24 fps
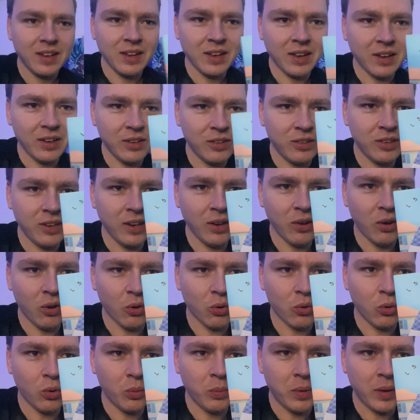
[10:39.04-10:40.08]

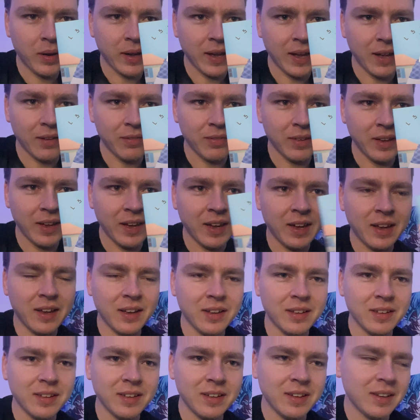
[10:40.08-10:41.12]
Shirokuma Cafe.
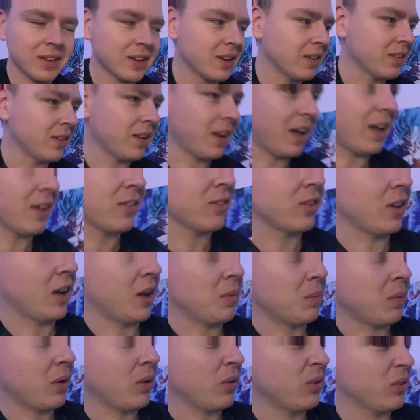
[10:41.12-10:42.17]
Because last
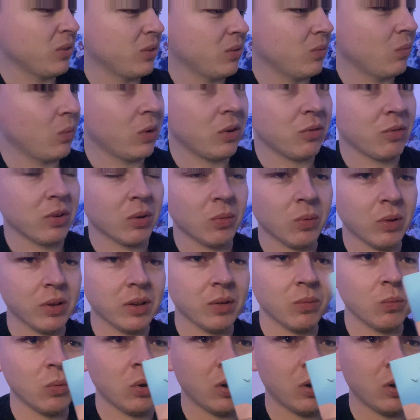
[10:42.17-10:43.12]
time I was wondering what